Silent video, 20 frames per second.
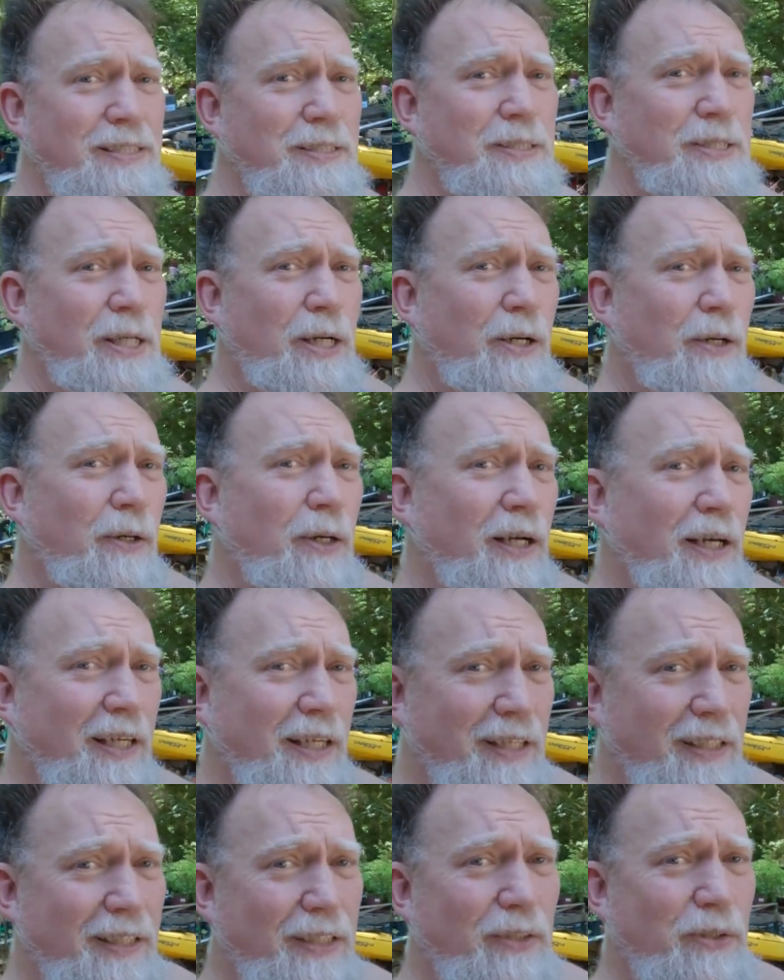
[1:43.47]
So
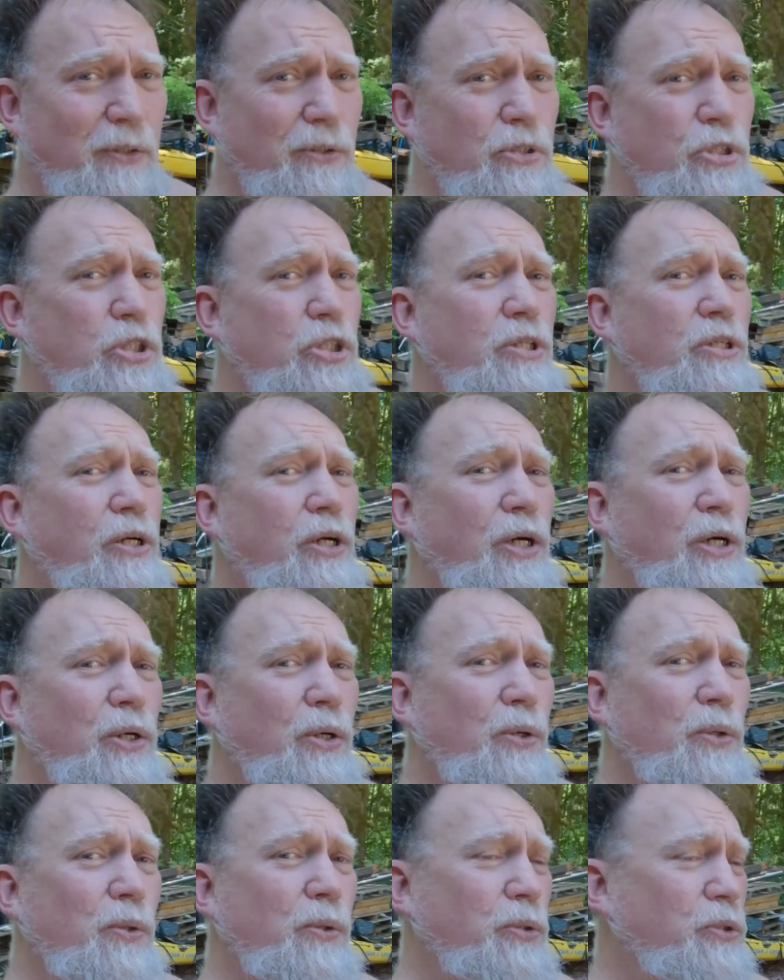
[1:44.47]
the old
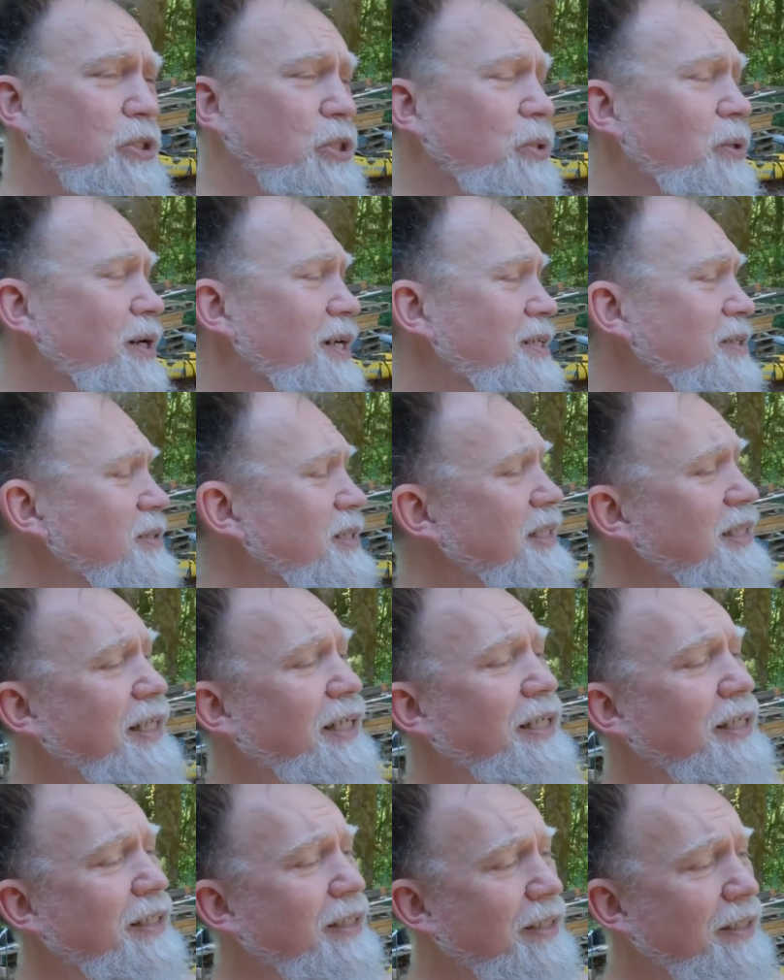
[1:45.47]
Surco 200
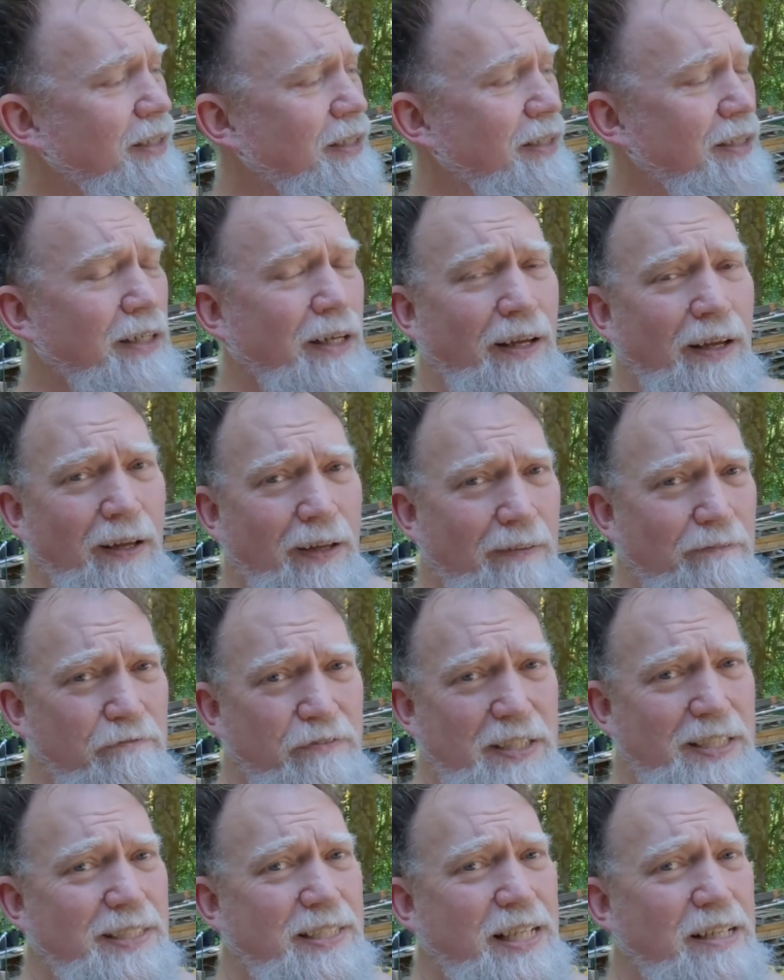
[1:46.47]

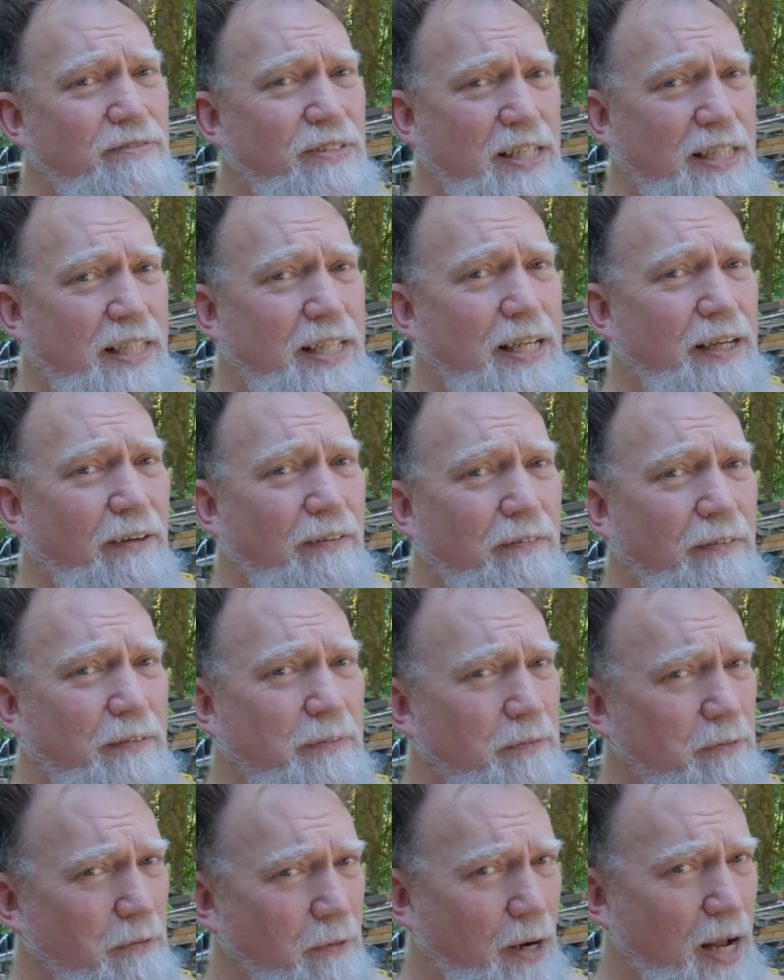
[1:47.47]
fits
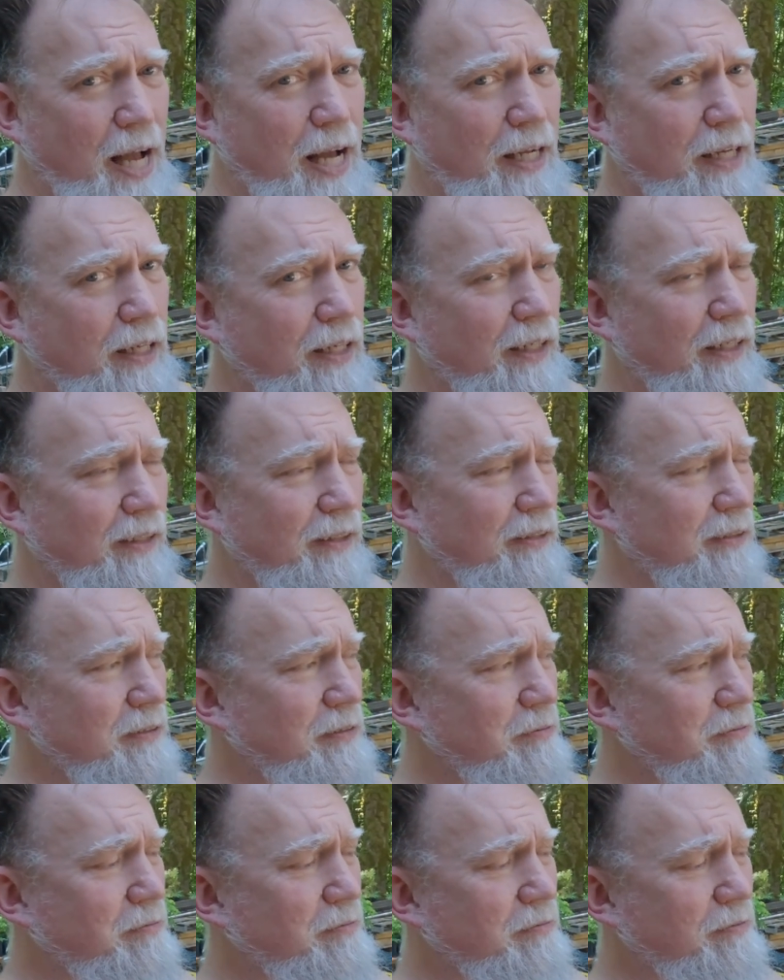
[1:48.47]
everything rack,
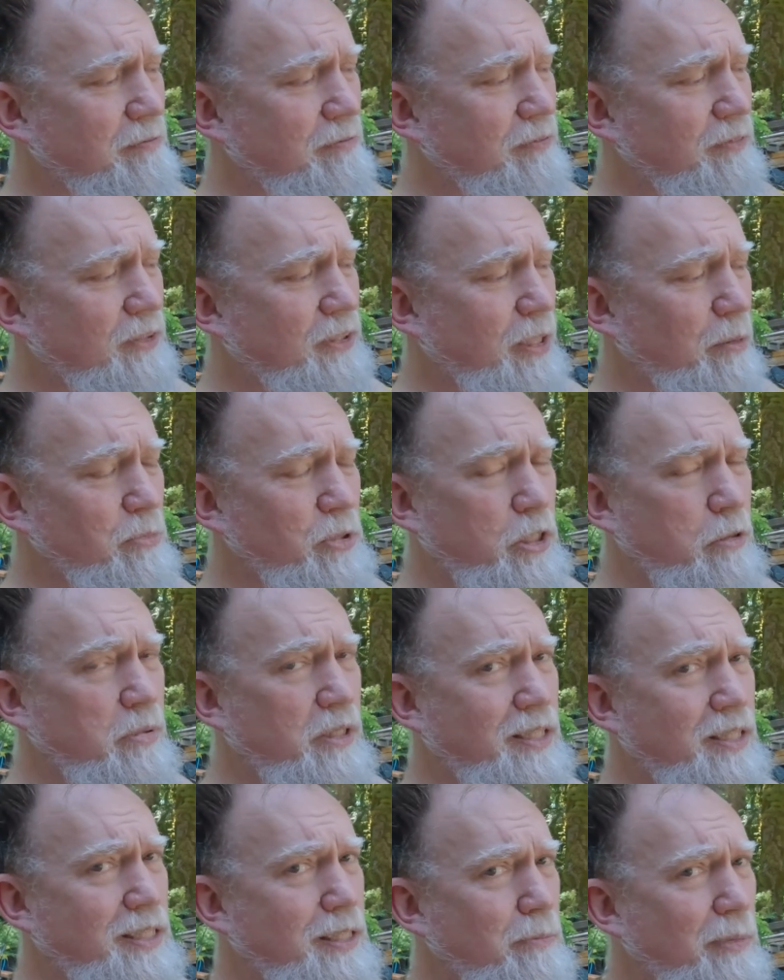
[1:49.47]
which I'm
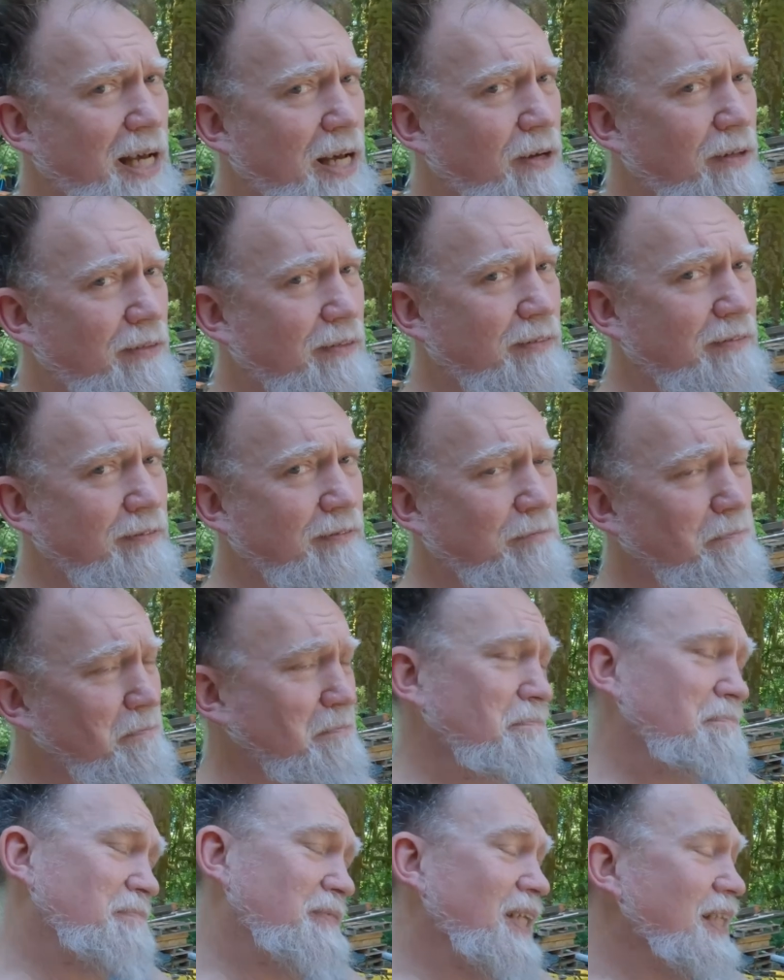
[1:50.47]
dubious about,
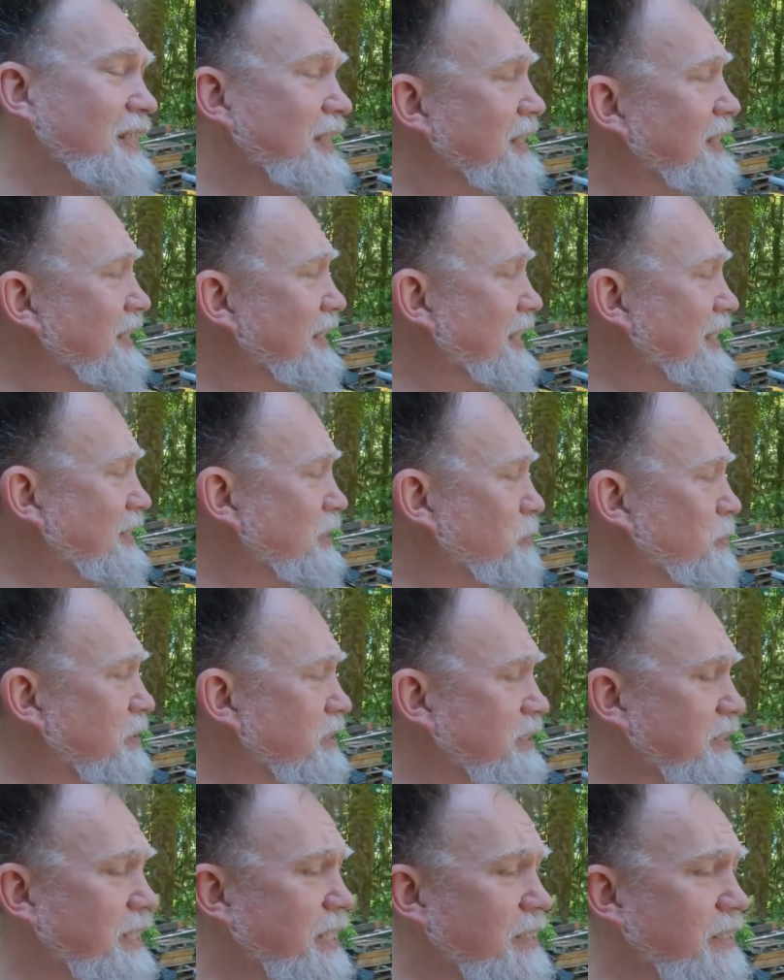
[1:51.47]
that's where
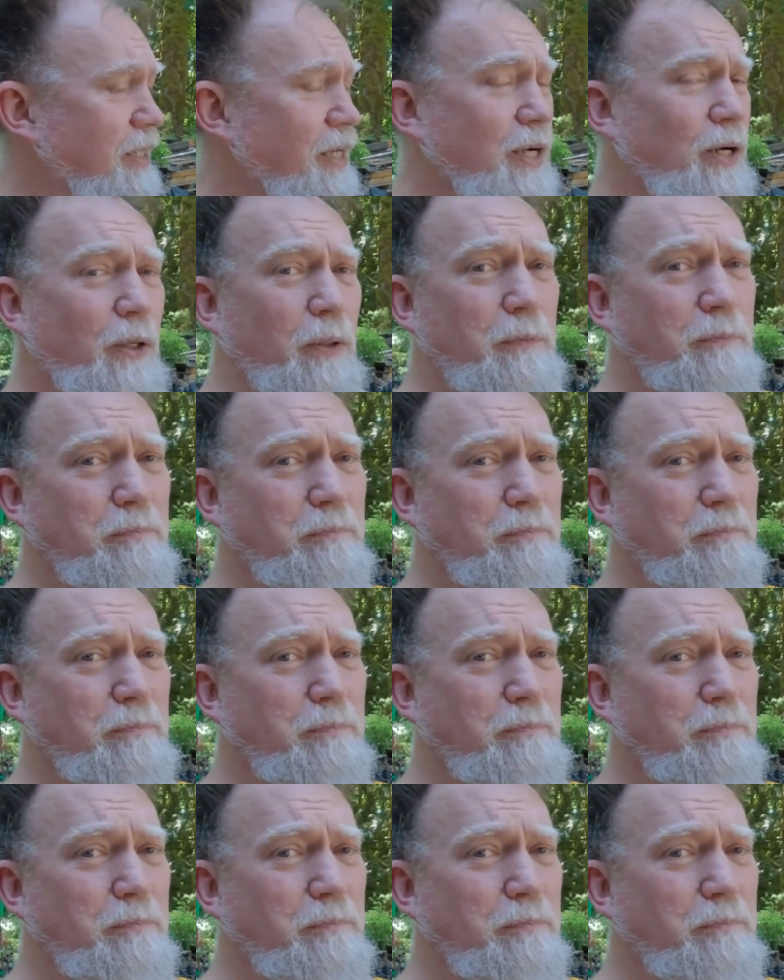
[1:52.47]
it's gonna go.